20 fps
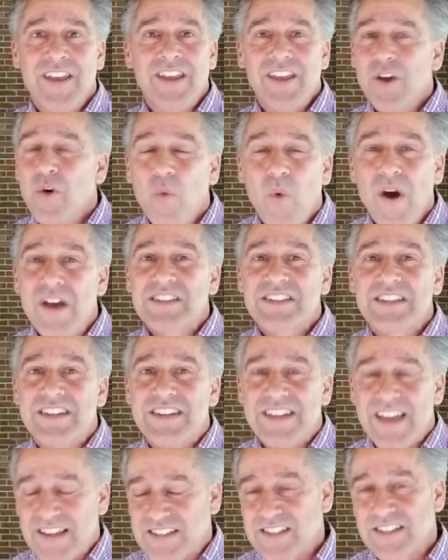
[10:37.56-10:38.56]
It wasn't
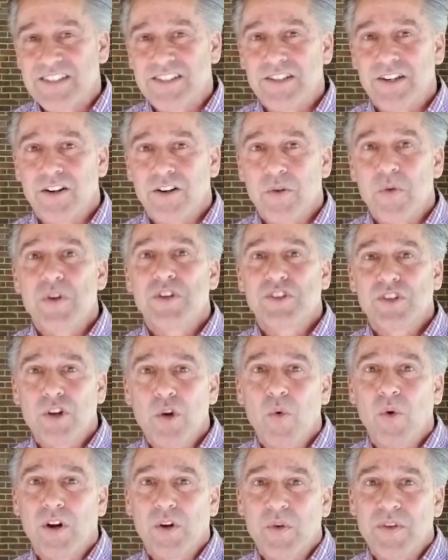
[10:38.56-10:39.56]
necessary. We should have
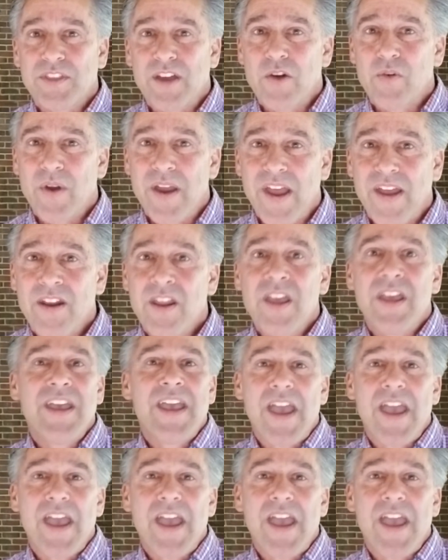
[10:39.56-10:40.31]
worked with Iran